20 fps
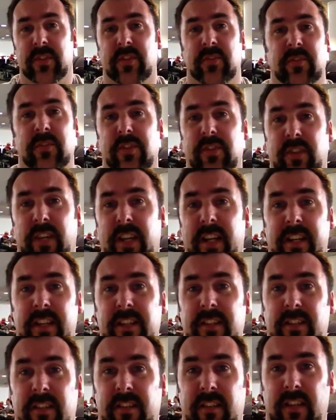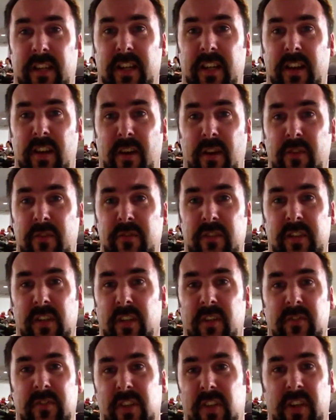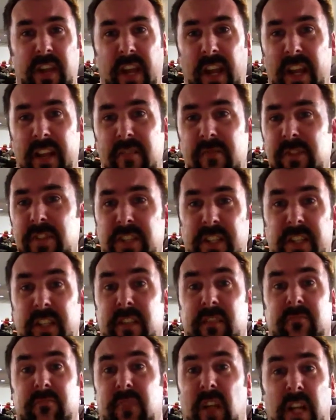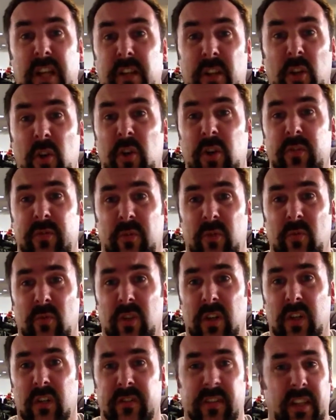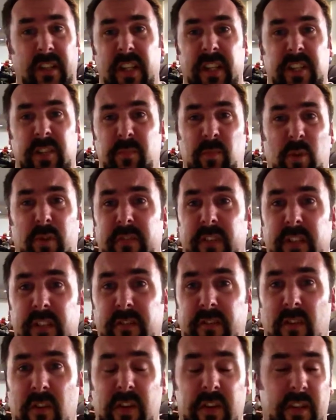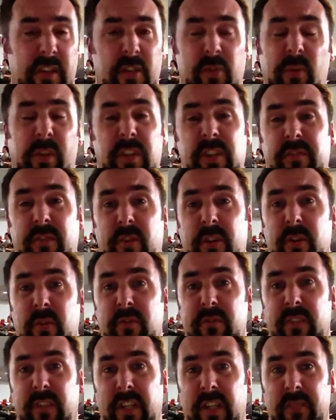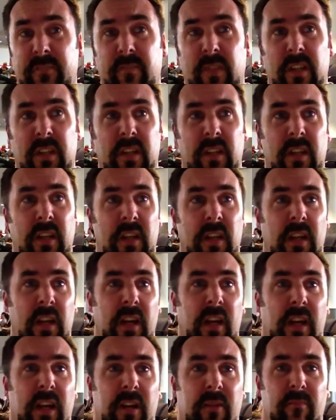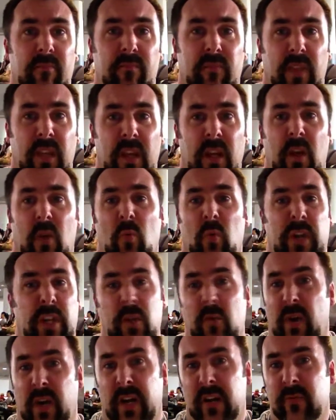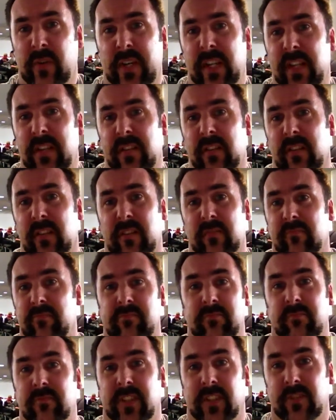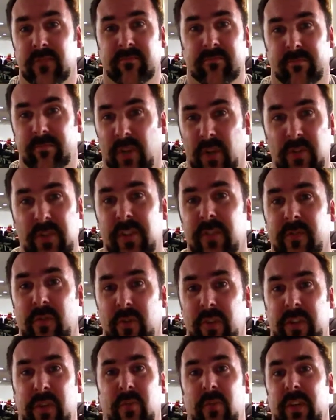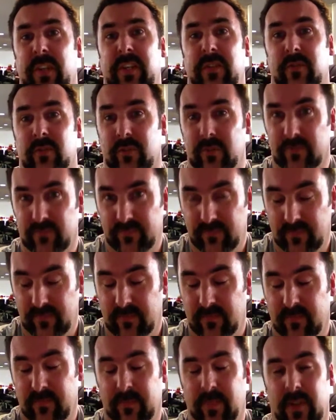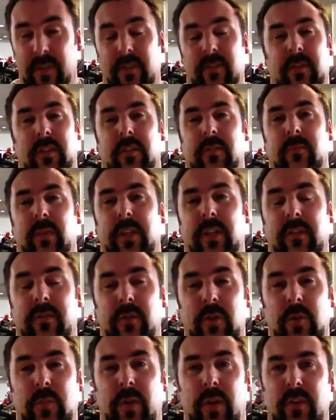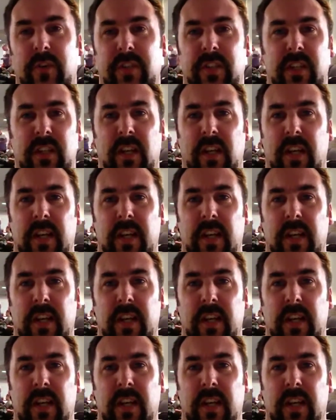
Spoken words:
straight into the unknown. You can sit and lurk for a while, and that's perfectly fine. And Twitter's very good for that. When you are ready to post your first tweet or make your first posting,